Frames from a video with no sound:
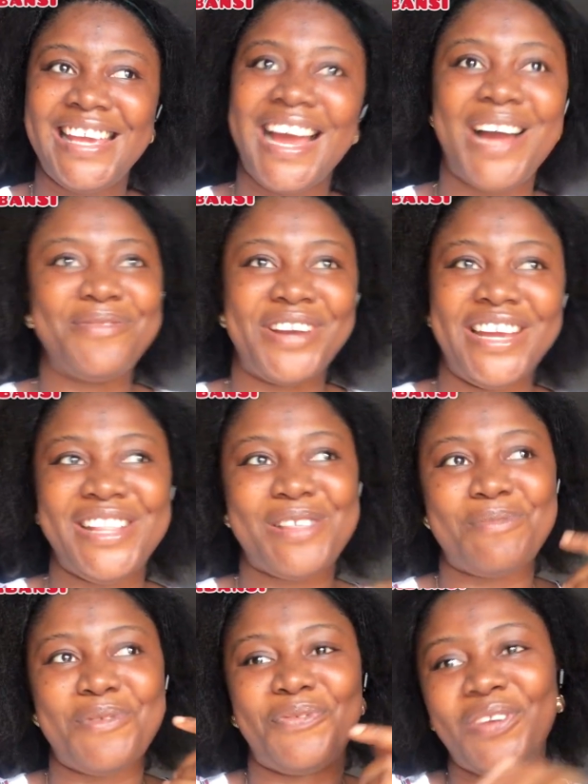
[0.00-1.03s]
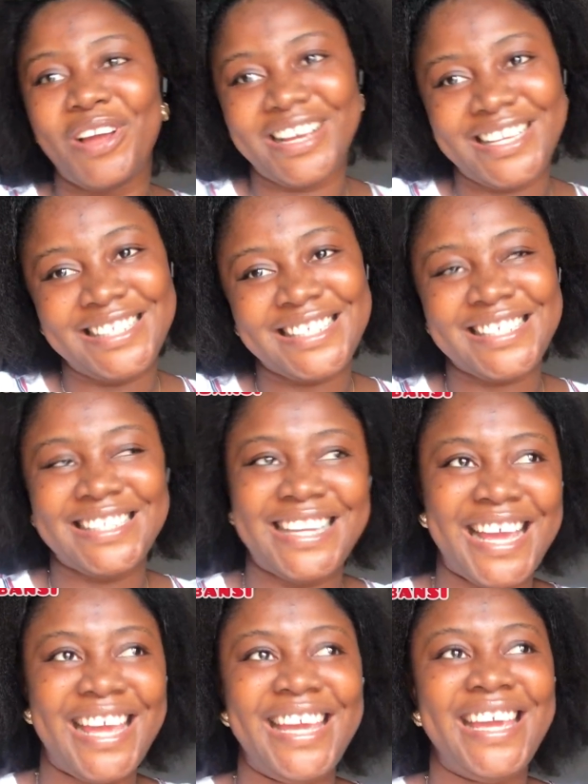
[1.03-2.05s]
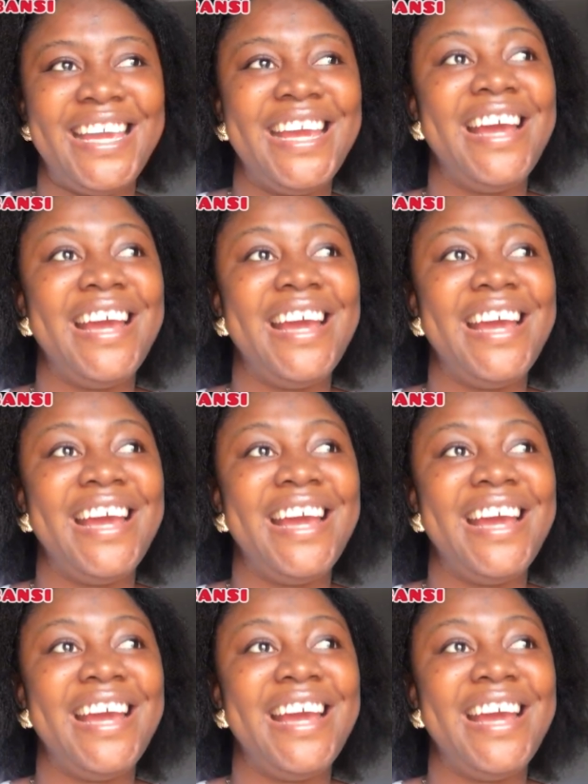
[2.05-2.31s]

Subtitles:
I'm going to be vlogging today.